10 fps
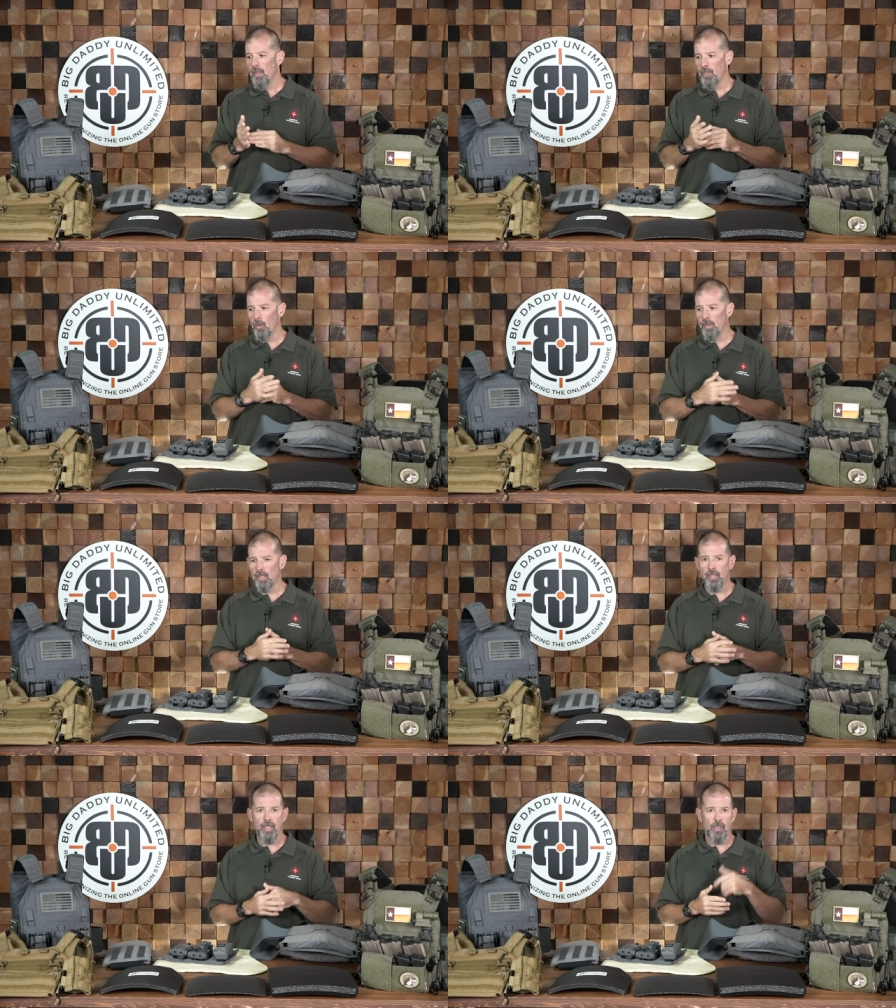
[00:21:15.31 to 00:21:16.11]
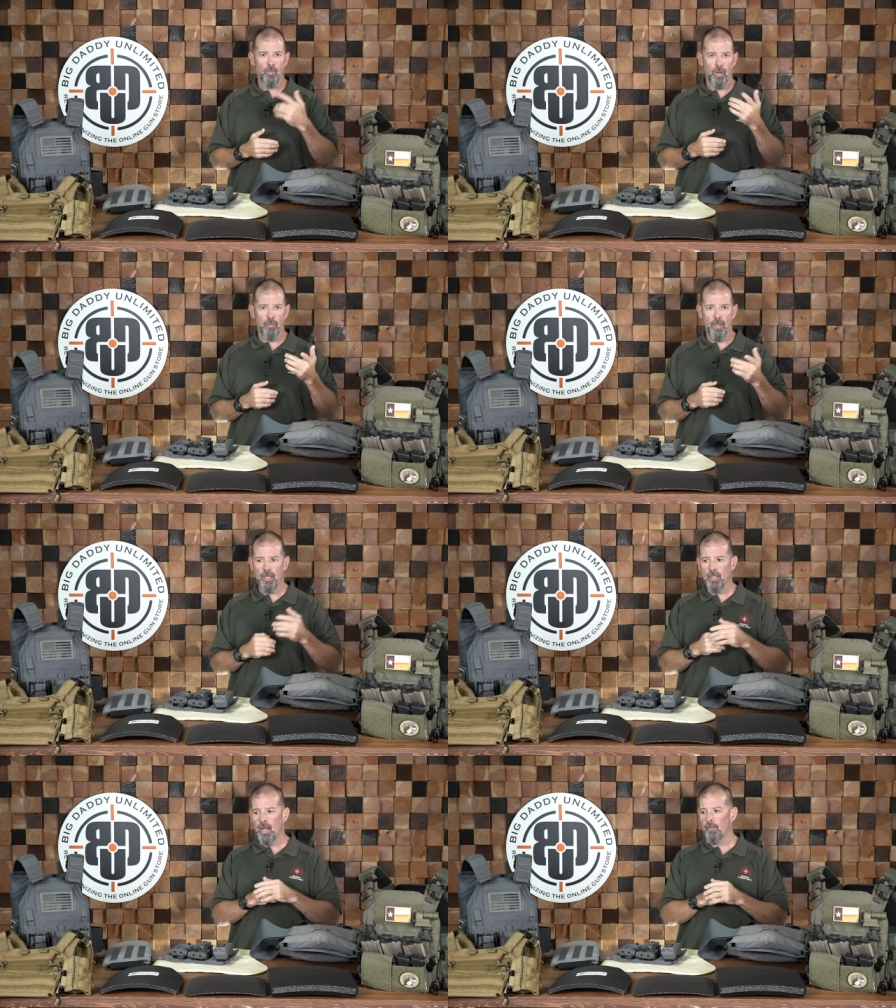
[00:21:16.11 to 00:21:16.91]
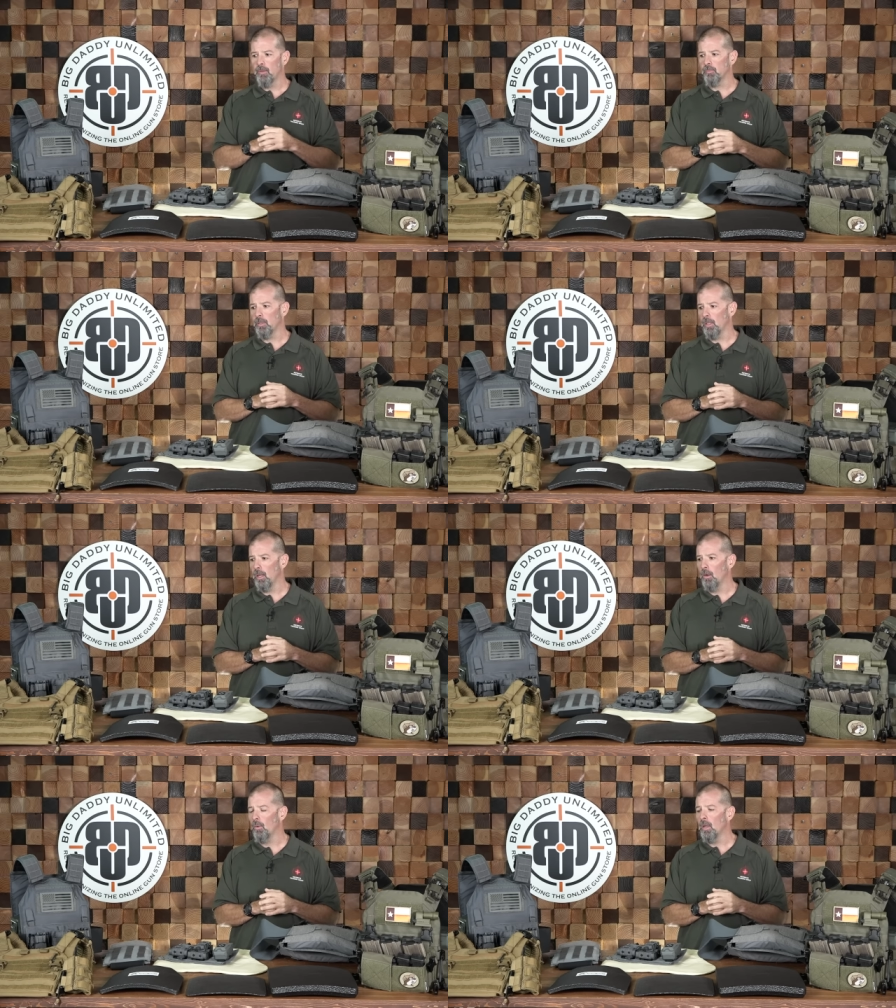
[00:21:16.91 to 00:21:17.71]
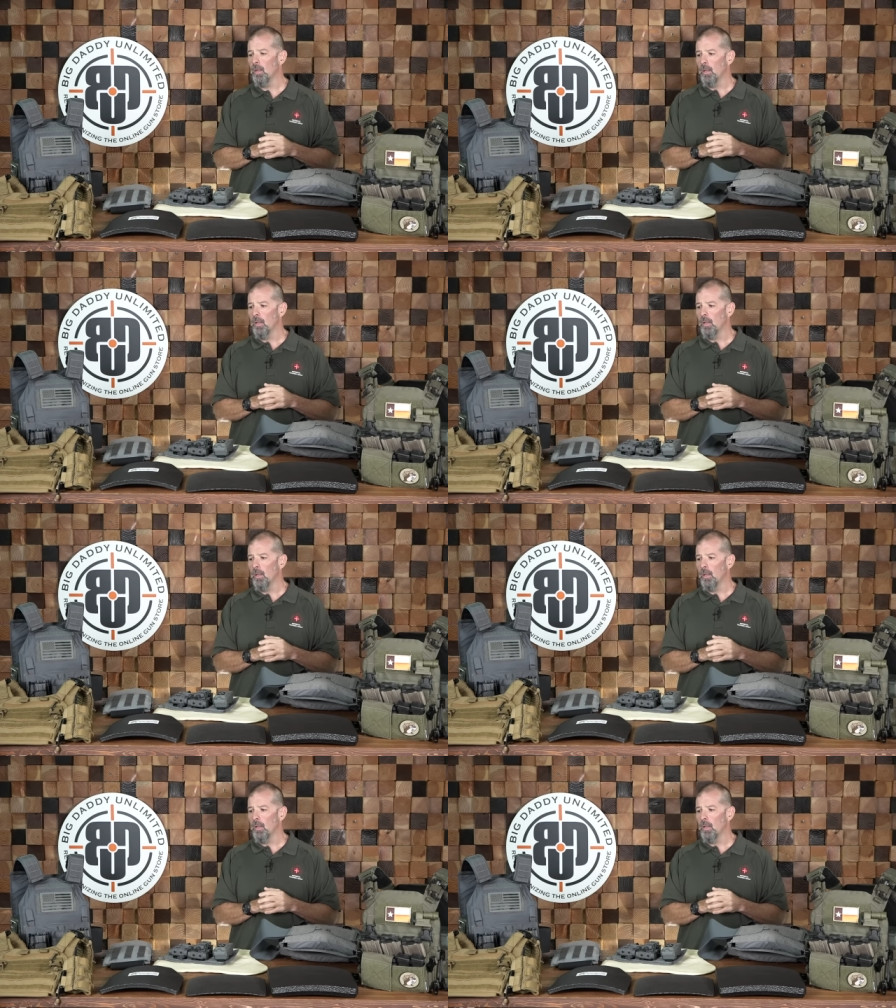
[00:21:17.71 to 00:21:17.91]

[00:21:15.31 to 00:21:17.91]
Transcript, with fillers: There'll be a link in one of the pinned comments below.